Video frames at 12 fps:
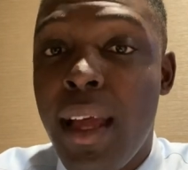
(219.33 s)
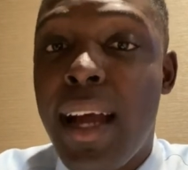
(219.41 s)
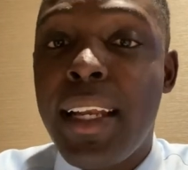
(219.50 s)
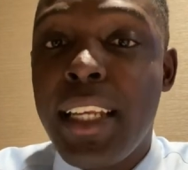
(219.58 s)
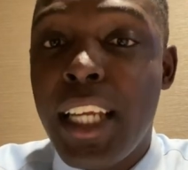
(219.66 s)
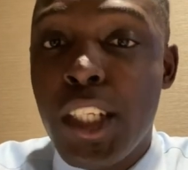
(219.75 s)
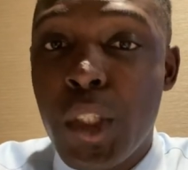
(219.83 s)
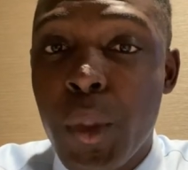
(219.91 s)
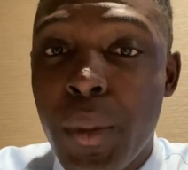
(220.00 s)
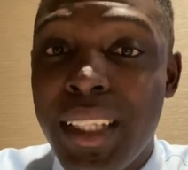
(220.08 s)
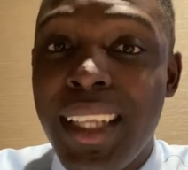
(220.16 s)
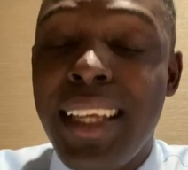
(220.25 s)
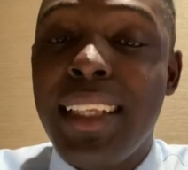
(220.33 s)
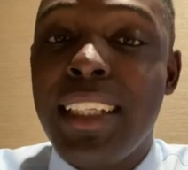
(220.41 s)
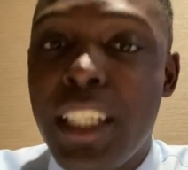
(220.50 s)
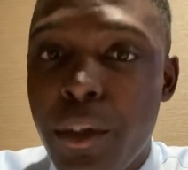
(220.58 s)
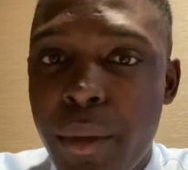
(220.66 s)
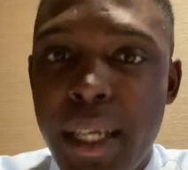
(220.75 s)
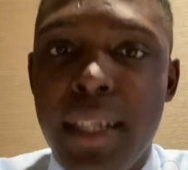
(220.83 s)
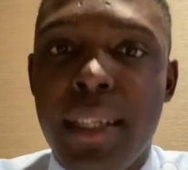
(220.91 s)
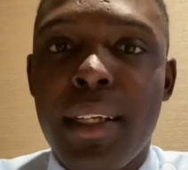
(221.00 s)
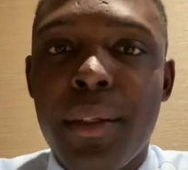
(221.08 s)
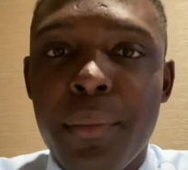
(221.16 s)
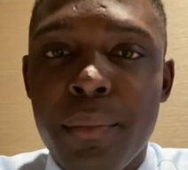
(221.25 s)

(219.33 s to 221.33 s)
And they do it indirectly.